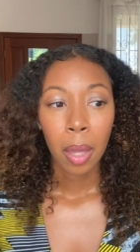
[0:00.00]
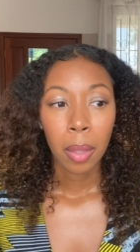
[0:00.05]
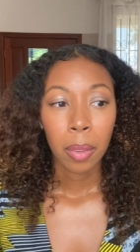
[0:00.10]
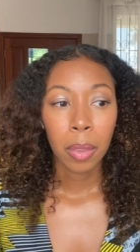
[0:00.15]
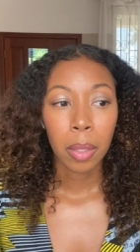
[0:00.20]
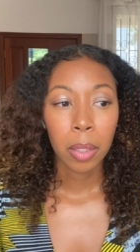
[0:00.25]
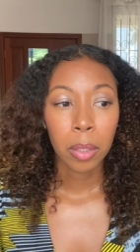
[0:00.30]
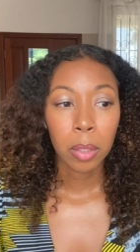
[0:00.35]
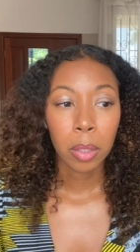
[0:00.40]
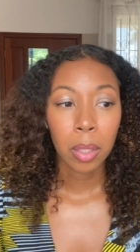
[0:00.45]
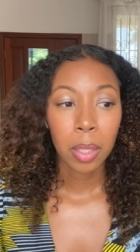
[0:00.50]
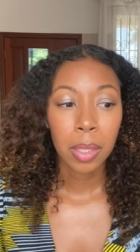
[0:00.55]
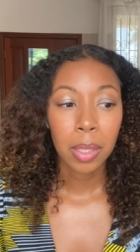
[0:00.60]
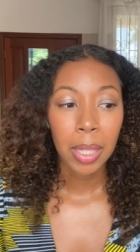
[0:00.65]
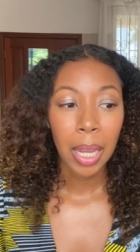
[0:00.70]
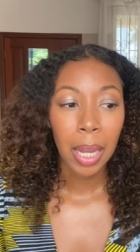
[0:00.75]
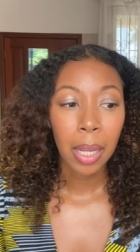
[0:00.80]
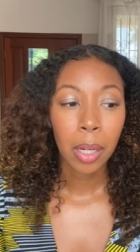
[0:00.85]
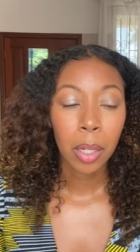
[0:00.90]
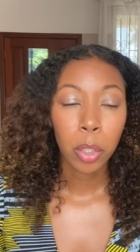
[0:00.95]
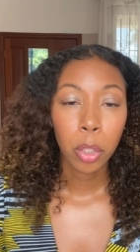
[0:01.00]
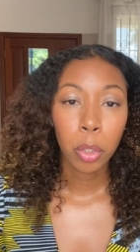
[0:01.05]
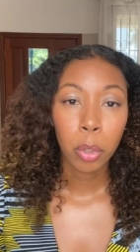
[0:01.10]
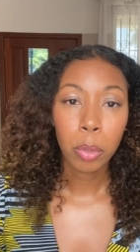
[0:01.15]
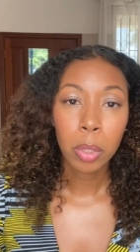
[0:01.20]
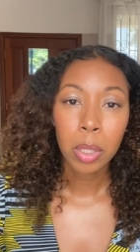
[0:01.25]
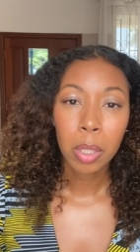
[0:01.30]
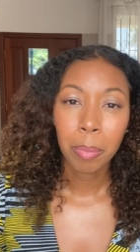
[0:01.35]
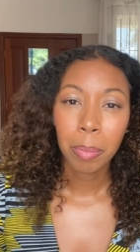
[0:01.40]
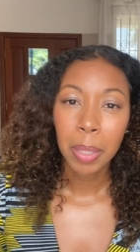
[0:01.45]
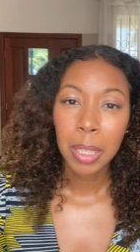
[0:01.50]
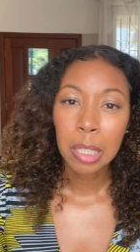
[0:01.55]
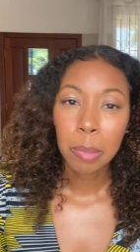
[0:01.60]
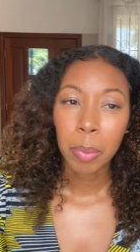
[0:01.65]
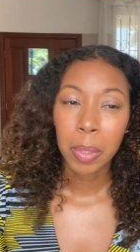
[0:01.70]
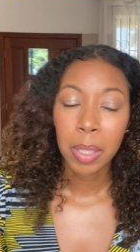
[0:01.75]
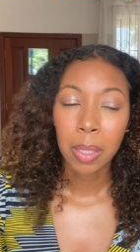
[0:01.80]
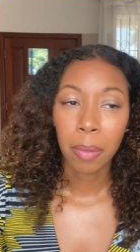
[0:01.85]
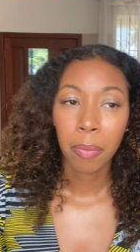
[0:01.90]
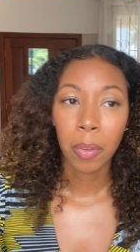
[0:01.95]
The data used to be
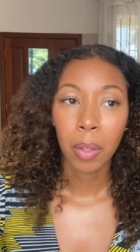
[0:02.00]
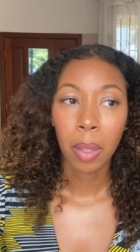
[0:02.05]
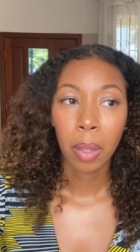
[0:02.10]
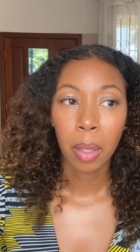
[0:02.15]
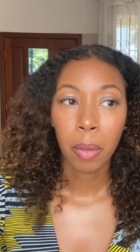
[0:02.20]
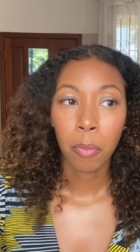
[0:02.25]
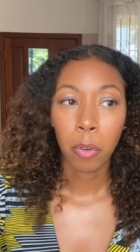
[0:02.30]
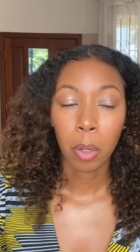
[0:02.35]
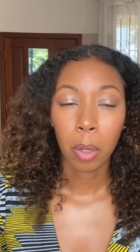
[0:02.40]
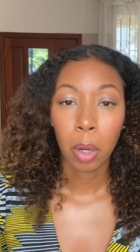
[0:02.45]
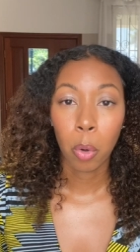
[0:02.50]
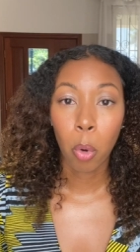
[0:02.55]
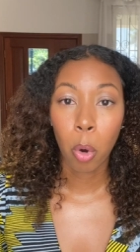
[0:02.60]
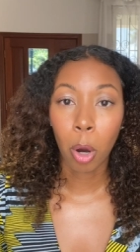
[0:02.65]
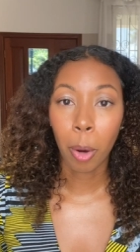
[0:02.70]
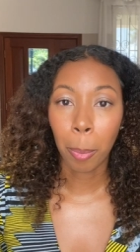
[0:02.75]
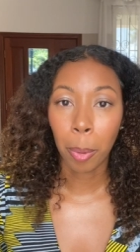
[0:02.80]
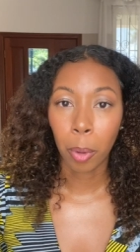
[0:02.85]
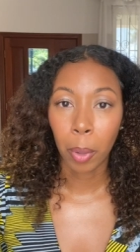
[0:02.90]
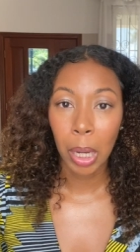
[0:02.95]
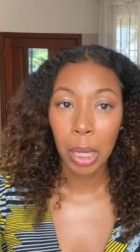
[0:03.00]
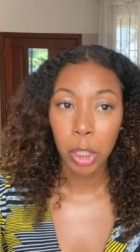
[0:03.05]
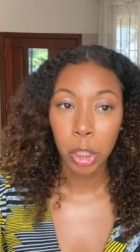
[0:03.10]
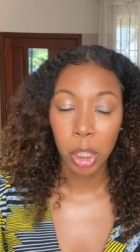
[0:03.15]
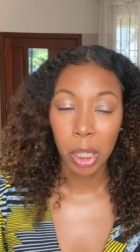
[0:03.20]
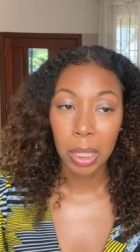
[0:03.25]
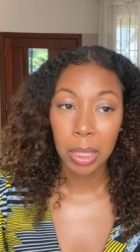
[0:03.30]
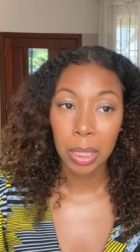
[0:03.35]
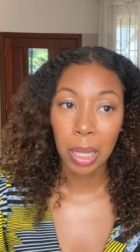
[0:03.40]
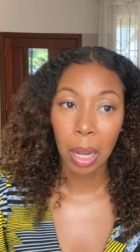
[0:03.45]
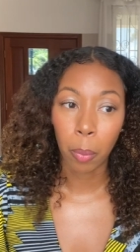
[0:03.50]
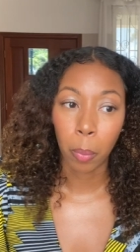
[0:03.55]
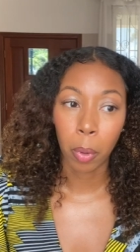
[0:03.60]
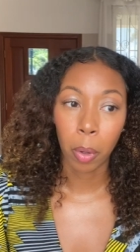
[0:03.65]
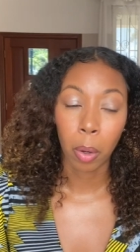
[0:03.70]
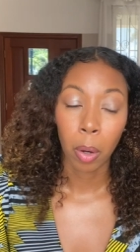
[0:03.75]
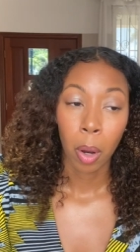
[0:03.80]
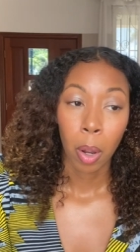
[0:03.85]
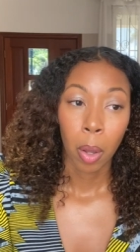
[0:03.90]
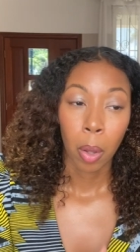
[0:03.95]
specifically for corporations that
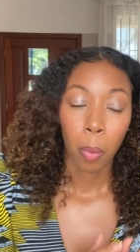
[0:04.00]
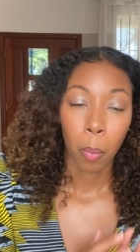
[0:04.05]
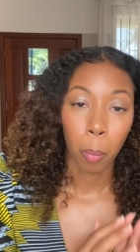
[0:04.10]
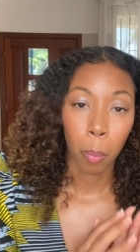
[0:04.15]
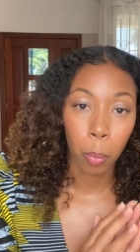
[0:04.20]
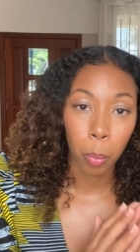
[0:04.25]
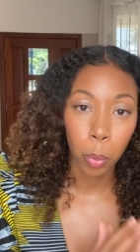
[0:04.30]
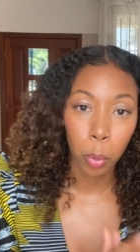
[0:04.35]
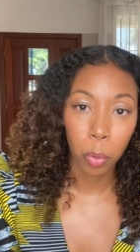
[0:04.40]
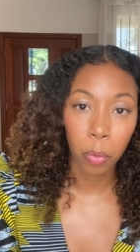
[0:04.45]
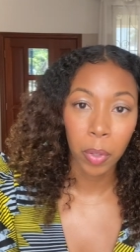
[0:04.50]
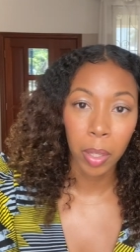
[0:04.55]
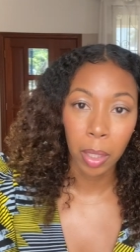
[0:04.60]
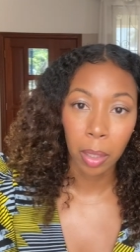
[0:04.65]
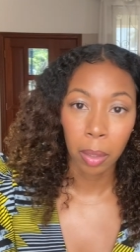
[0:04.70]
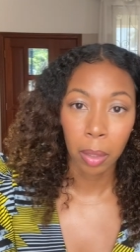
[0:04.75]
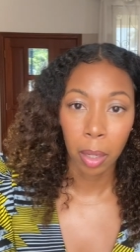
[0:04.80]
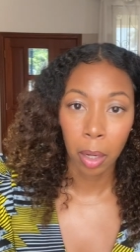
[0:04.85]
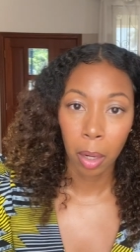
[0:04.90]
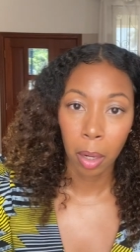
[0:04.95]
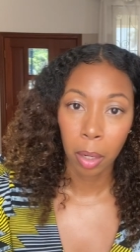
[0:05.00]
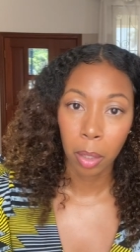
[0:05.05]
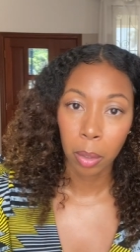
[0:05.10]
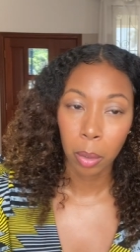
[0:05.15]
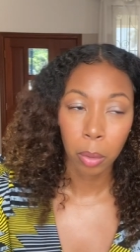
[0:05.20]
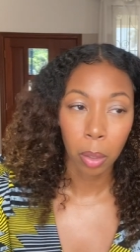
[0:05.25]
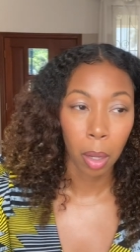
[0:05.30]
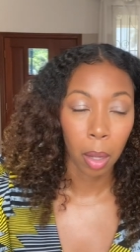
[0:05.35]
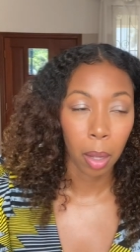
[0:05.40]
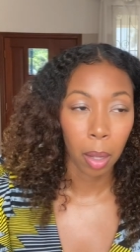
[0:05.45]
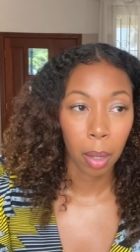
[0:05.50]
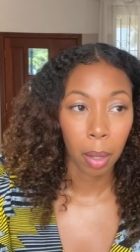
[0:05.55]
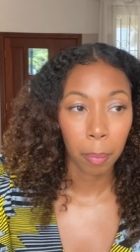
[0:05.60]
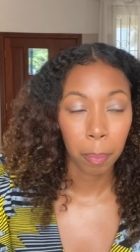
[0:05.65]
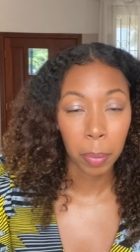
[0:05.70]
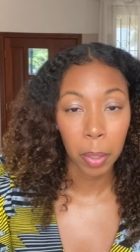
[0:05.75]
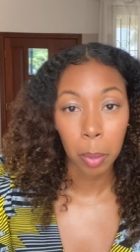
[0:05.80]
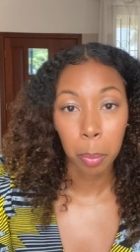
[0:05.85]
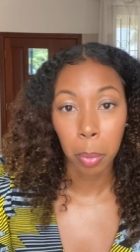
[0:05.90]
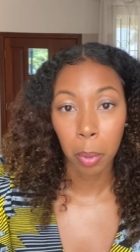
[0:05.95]
were moving their
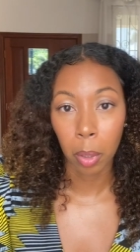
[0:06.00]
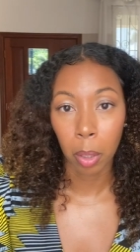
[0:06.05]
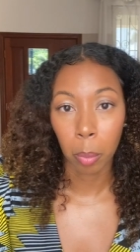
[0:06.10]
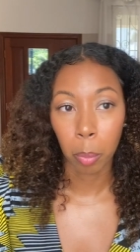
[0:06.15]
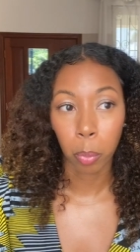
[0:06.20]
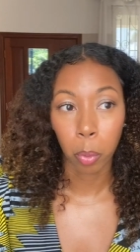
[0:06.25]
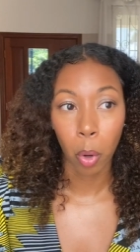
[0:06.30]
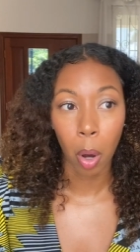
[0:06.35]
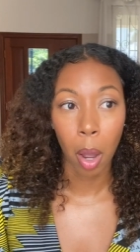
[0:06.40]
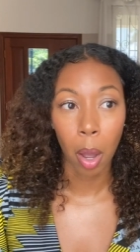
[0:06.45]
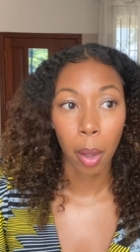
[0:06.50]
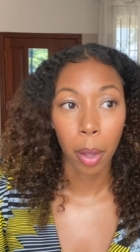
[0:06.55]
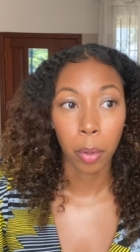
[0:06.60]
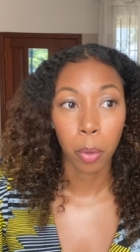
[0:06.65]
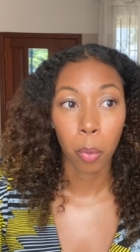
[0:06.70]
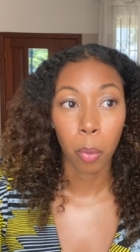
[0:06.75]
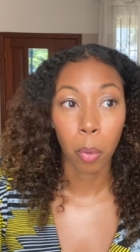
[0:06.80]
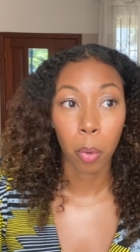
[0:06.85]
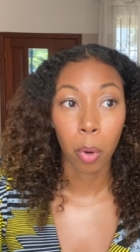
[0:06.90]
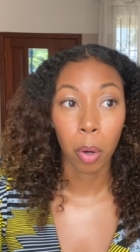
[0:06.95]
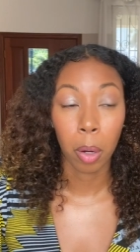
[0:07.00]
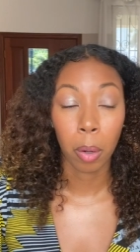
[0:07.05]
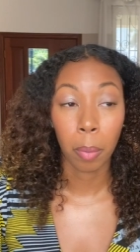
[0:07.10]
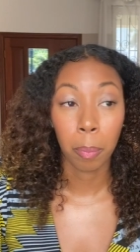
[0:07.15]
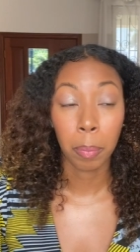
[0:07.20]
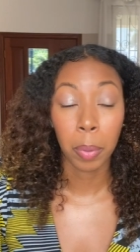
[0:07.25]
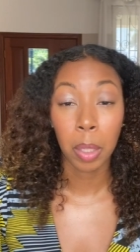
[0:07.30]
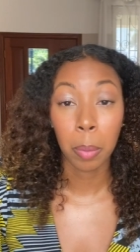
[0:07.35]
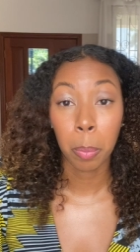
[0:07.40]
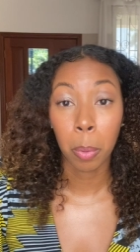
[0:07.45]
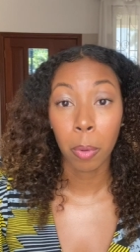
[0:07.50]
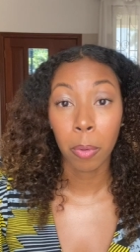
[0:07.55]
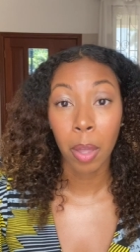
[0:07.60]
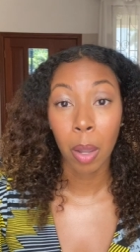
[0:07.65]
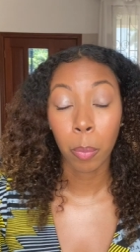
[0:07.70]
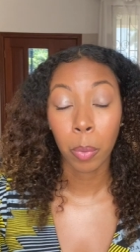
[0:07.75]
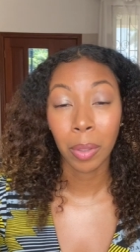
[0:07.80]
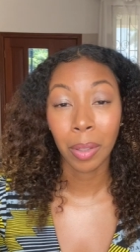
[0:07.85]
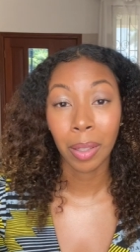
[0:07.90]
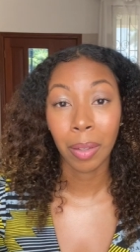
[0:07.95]
people abroad or people
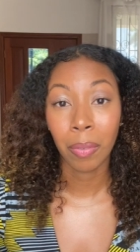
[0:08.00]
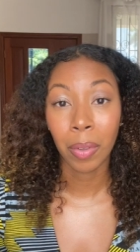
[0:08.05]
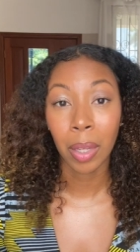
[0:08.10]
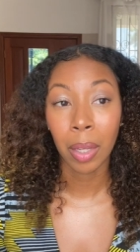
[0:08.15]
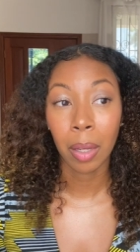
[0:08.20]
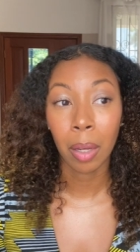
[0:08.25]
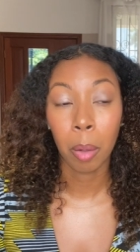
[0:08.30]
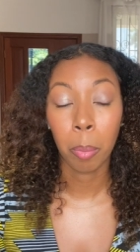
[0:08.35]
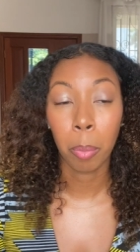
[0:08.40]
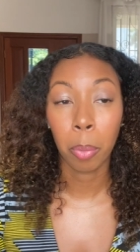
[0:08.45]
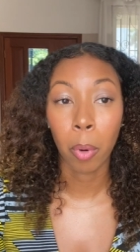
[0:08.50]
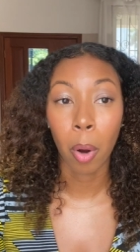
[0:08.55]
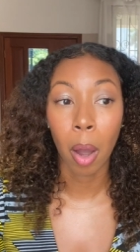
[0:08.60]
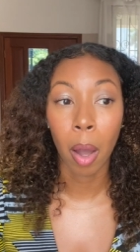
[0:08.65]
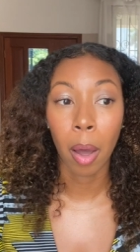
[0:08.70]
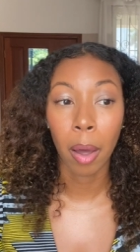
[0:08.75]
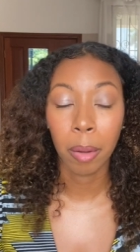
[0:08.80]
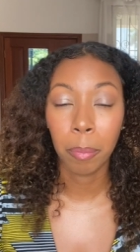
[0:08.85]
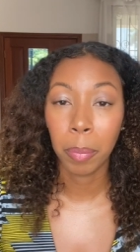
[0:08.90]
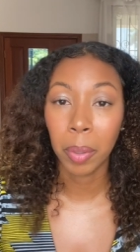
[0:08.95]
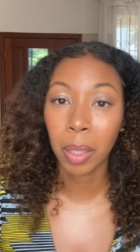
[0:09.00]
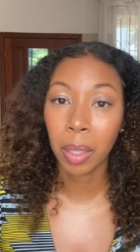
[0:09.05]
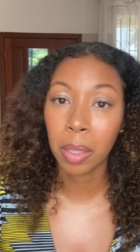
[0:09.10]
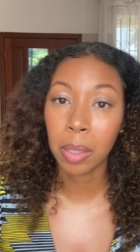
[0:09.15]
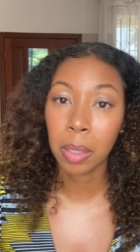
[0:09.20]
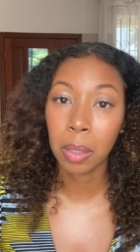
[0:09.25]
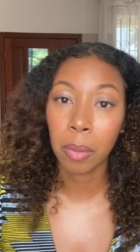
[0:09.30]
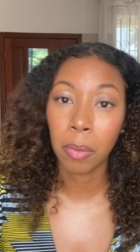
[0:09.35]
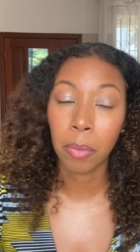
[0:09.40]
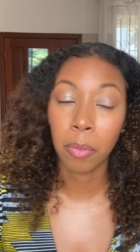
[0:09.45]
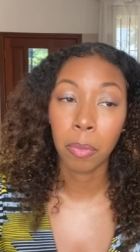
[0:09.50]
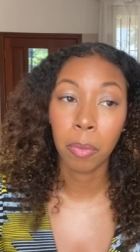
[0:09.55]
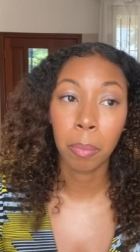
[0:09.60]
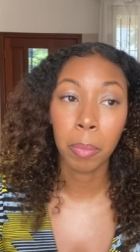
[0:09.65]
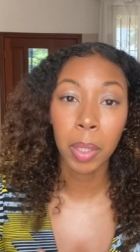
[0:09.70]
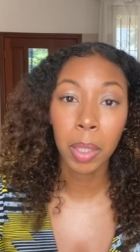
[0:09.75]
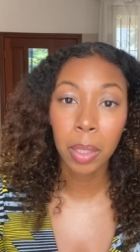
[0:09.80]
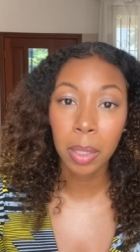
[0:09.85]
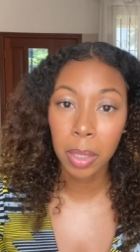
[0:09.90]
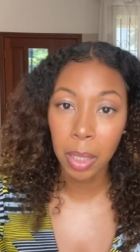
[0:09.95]
that were living abroad because of
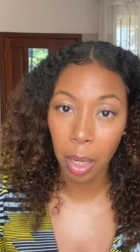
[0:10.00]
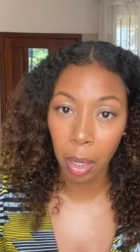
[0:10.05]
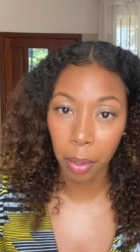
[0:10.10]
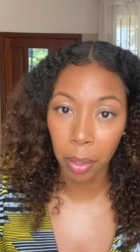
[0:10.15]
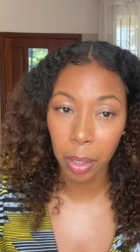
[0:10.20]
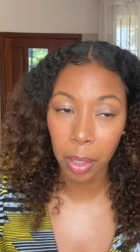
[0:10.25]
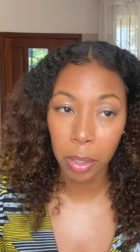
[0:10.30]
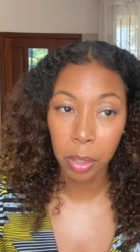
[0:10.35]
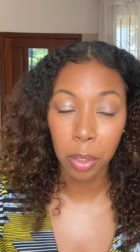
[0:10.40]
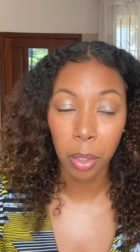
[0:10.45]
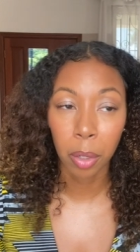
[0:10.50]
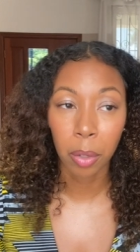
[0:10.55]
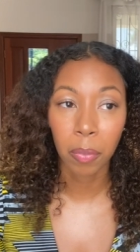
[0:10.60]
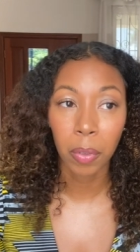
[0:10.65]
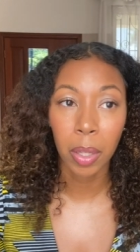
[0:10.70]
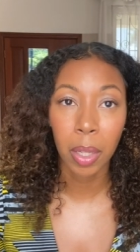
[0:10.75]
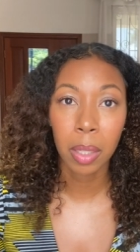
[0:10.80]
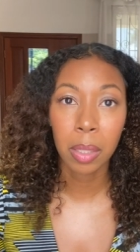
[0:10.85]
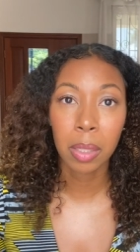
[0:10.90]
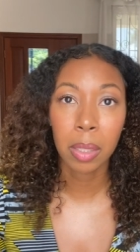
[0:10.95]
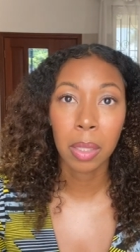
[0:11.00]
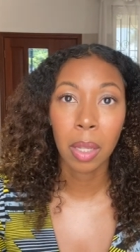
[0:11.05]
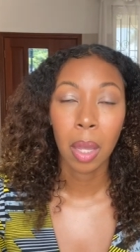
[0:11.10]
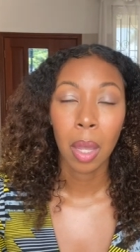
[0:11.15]
military service.